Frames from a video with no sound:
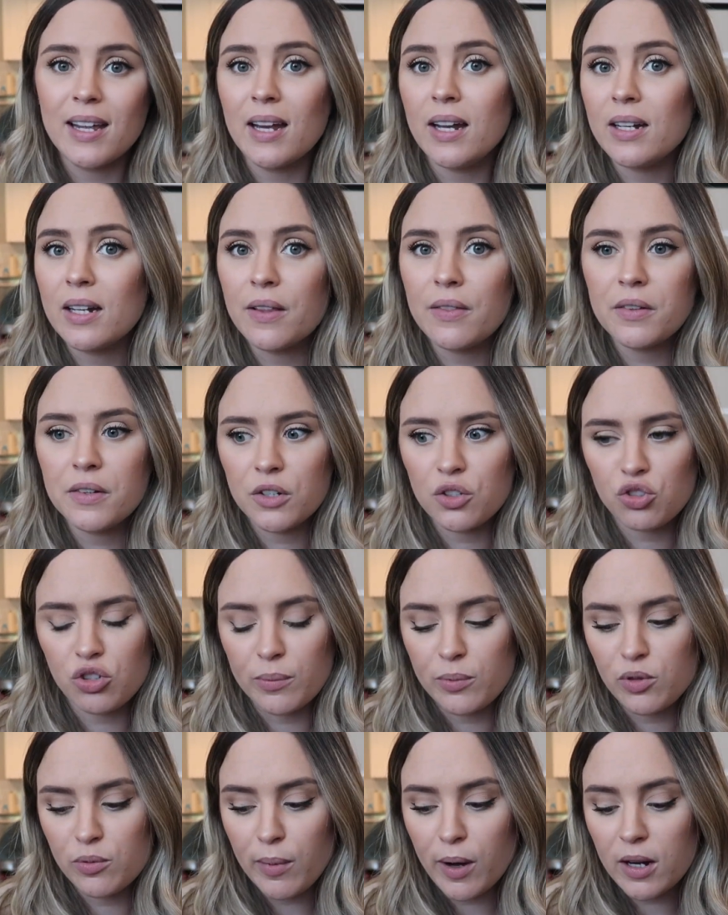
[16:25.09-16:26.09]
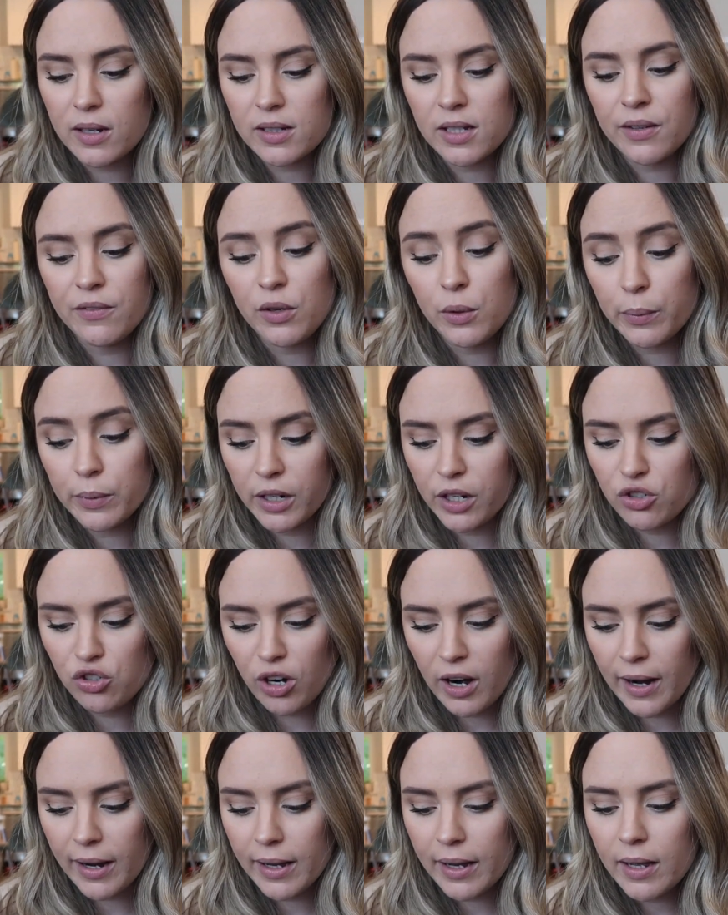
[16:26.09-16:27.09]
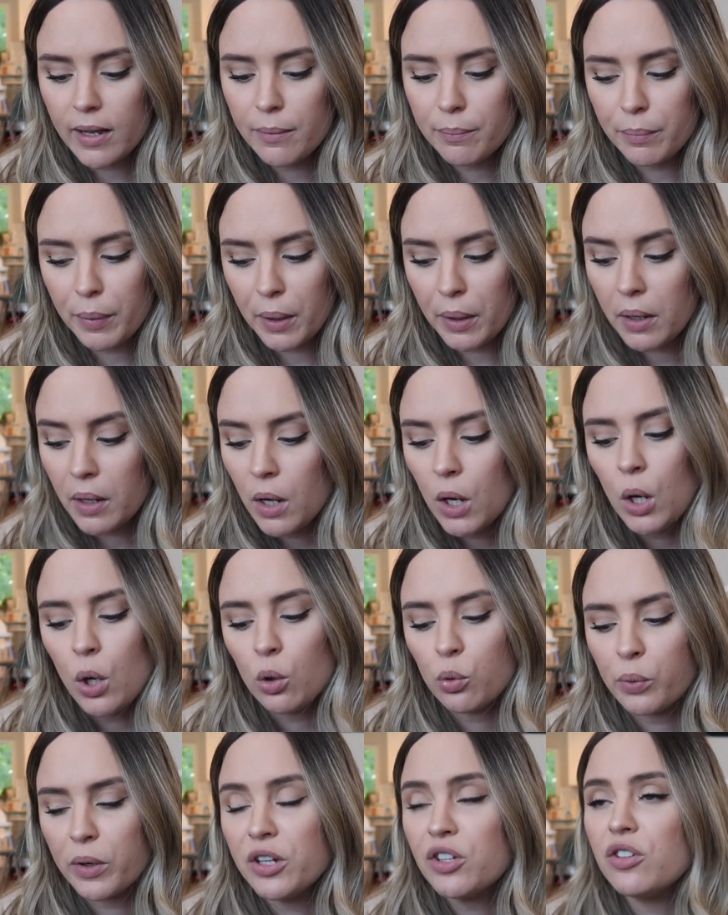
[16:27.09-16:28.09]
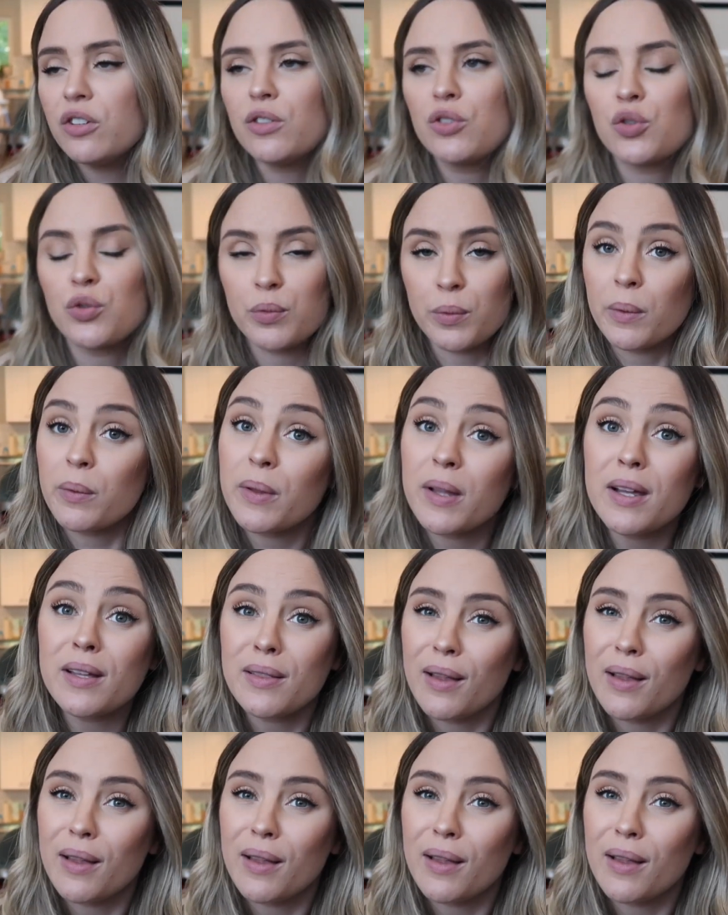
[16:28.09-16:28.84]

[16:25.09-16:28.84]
in the description box if you wanna try it. But we just truly